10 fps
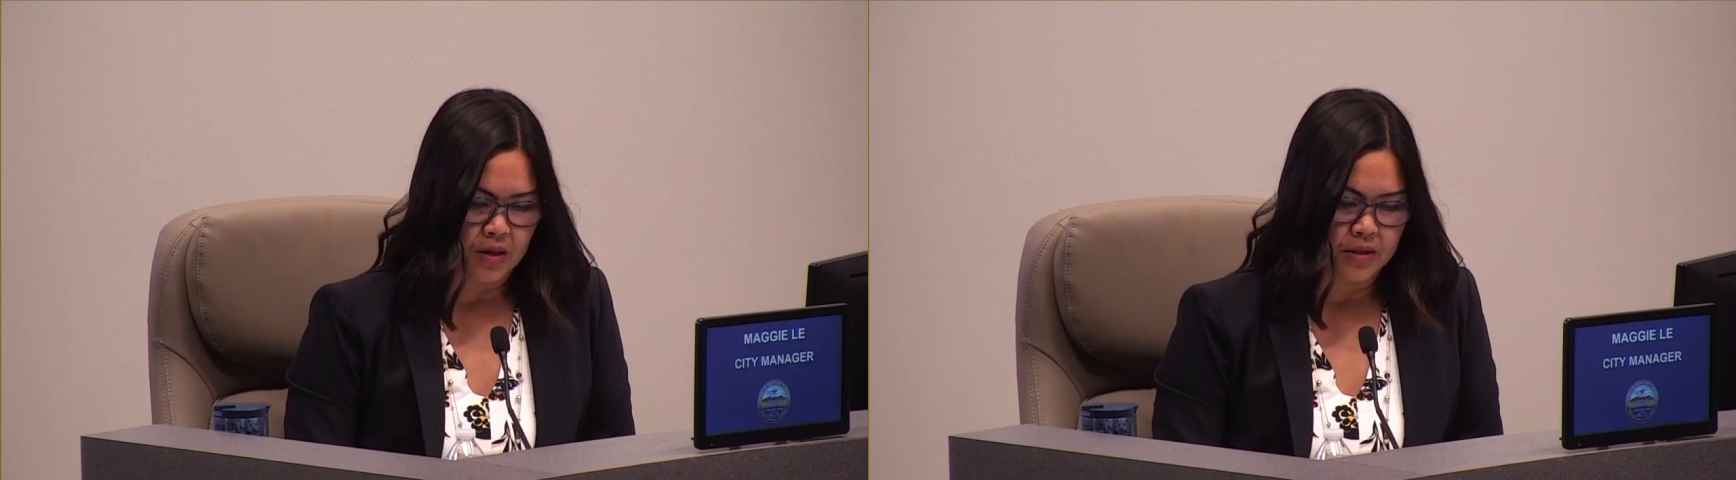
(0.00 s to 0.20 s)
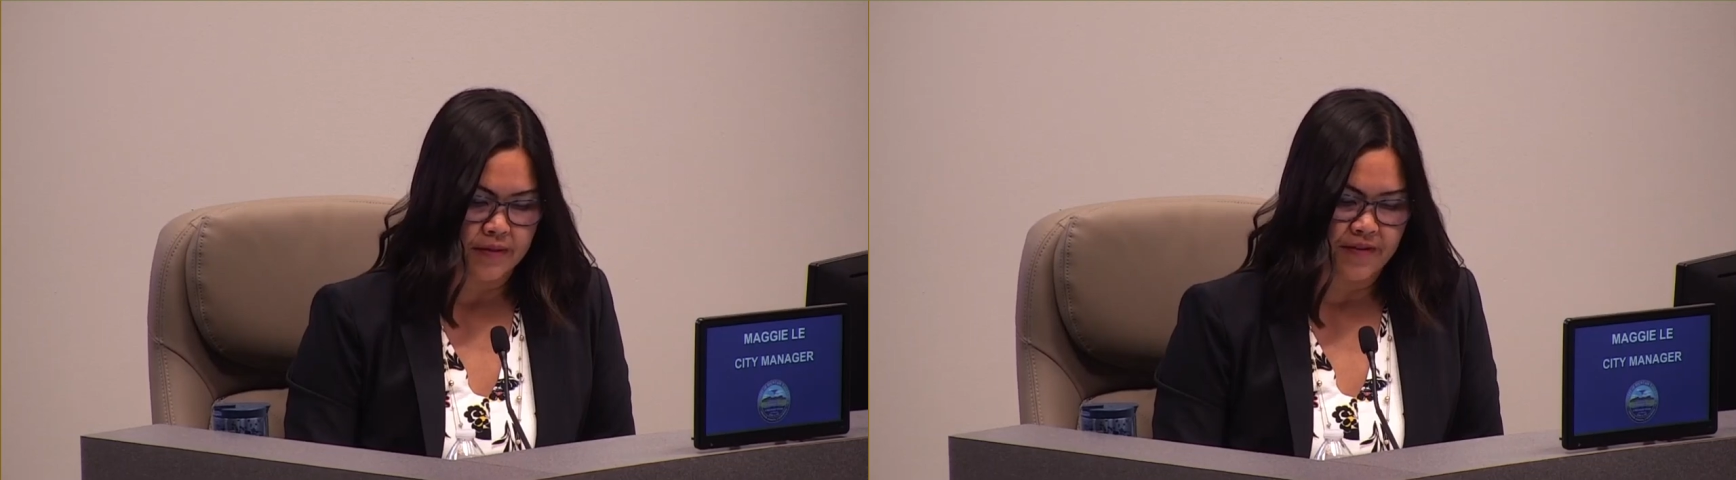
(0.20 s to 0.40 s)

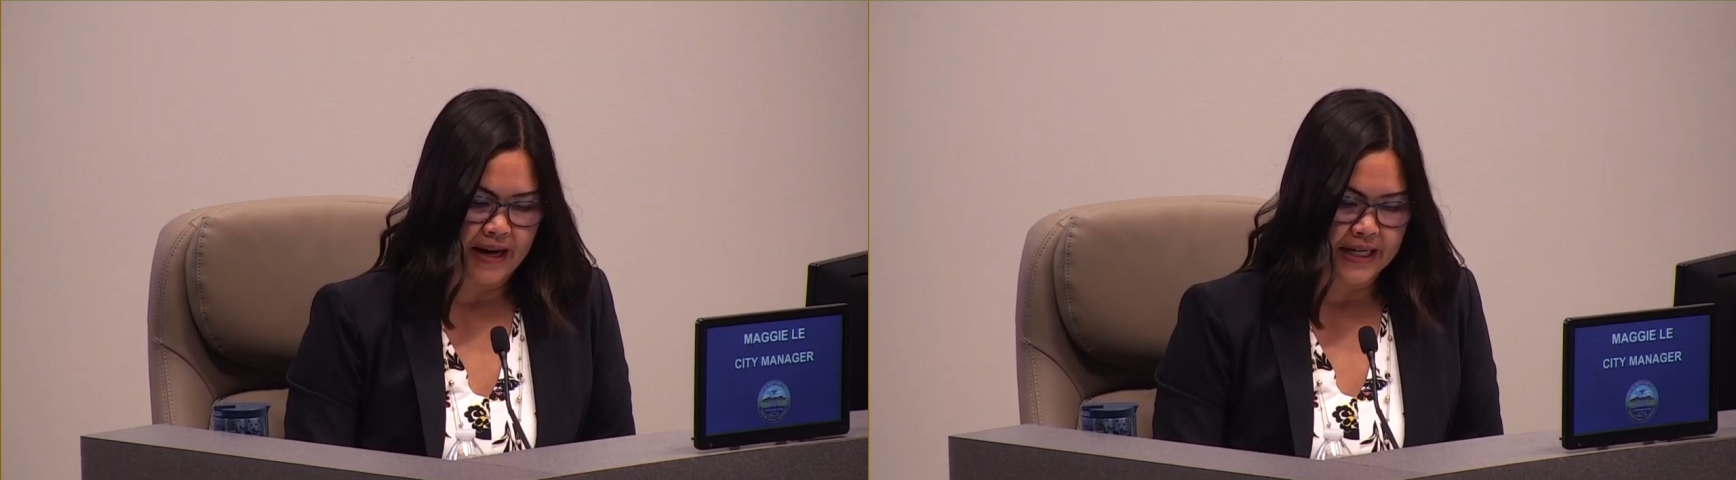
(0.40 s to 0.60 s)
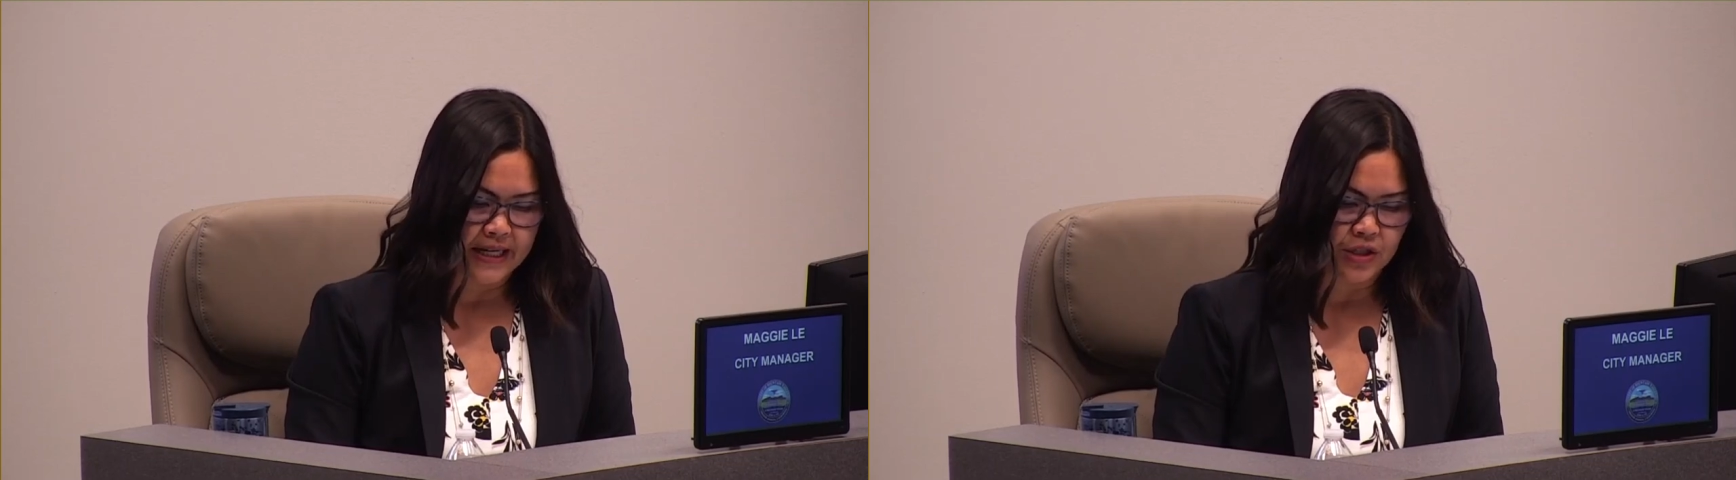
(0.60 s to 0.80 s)
on
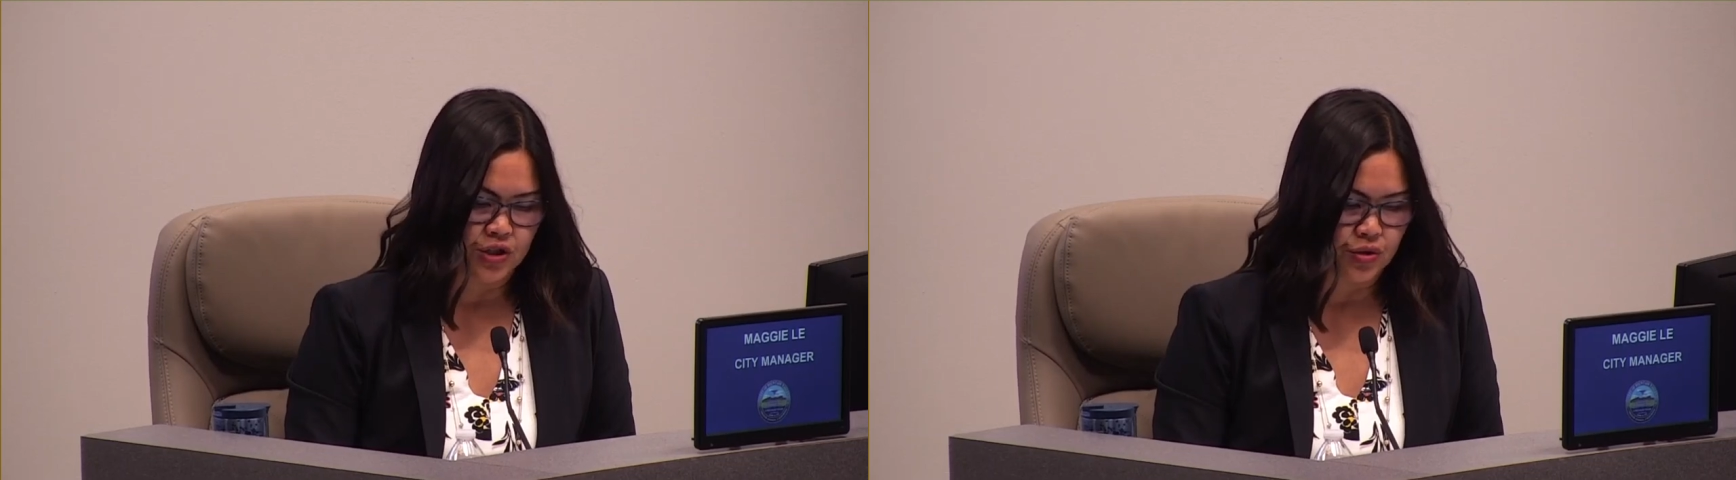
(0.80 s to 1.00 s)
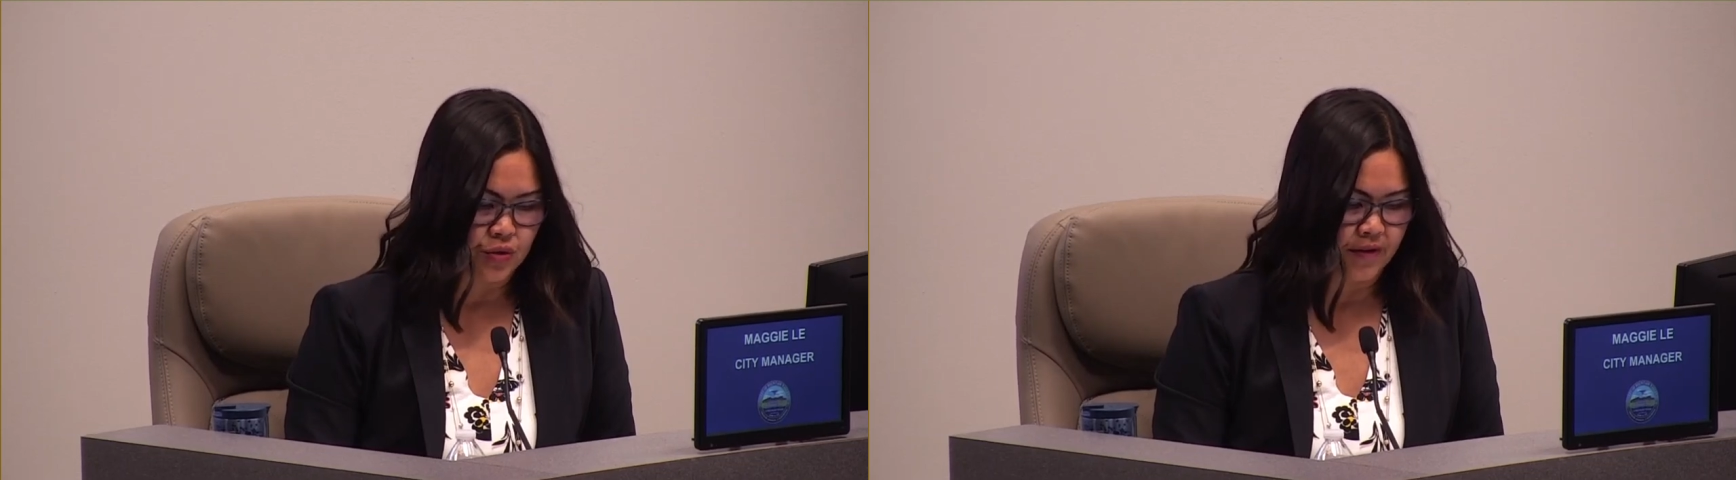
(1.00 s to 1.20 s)
Friday,
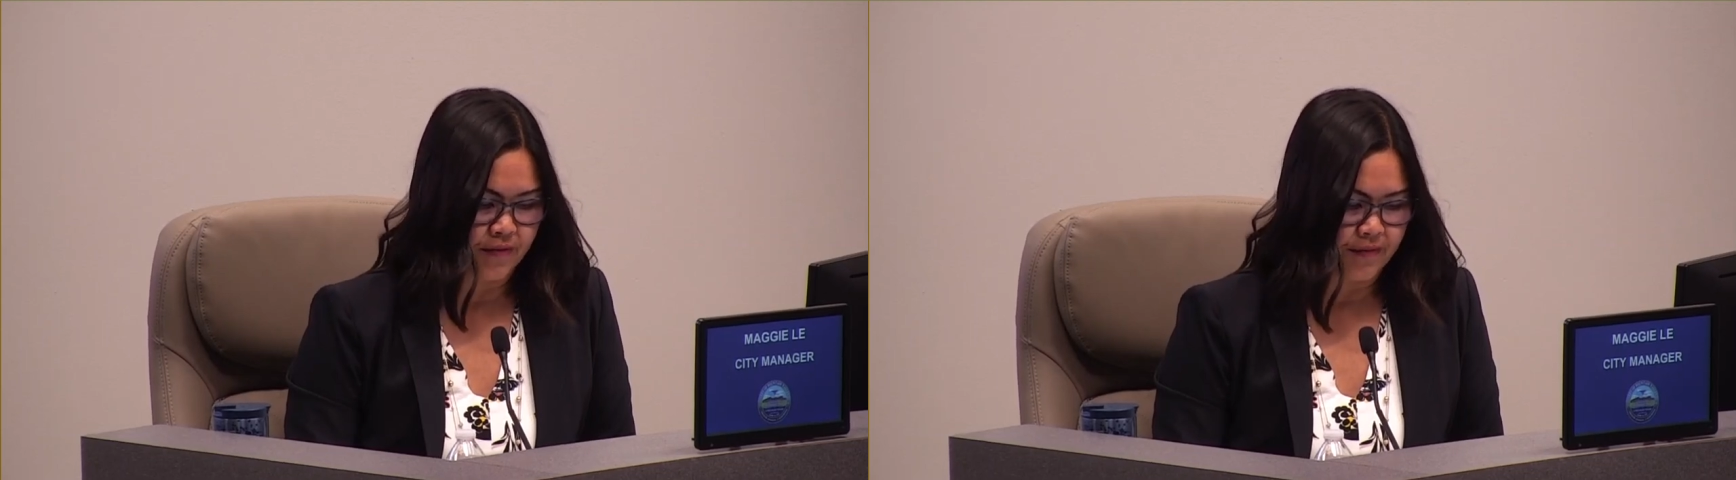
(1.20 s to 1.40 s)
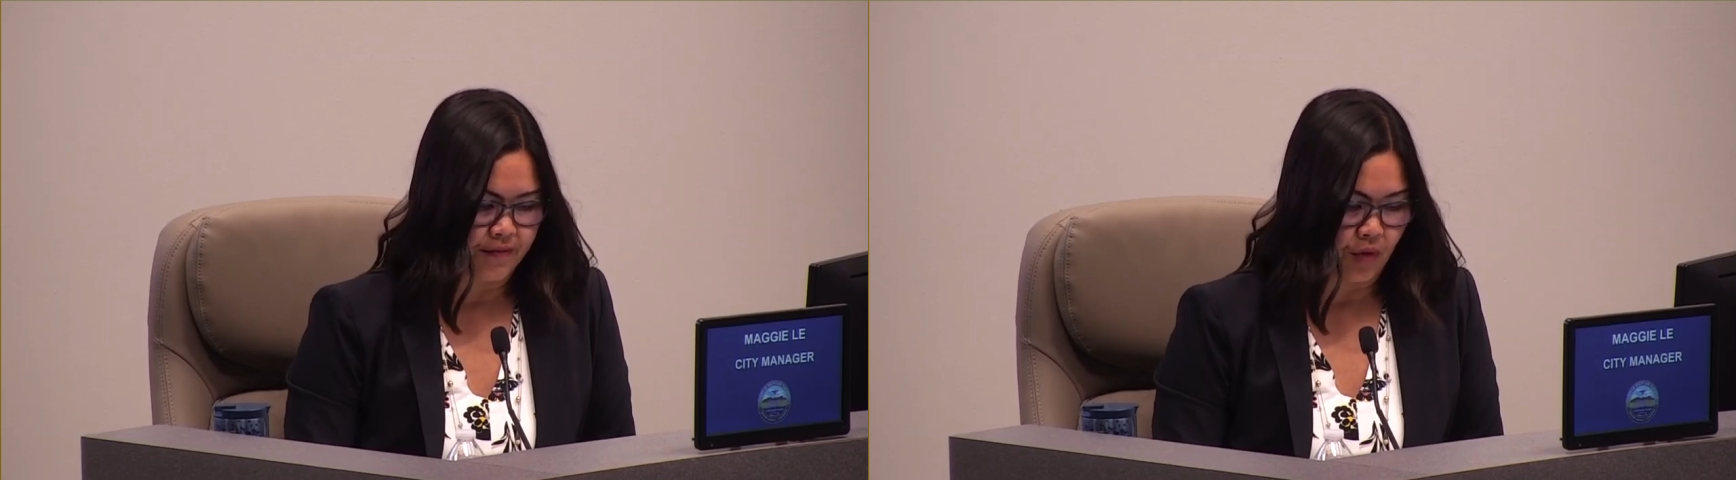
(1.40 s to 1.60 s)
June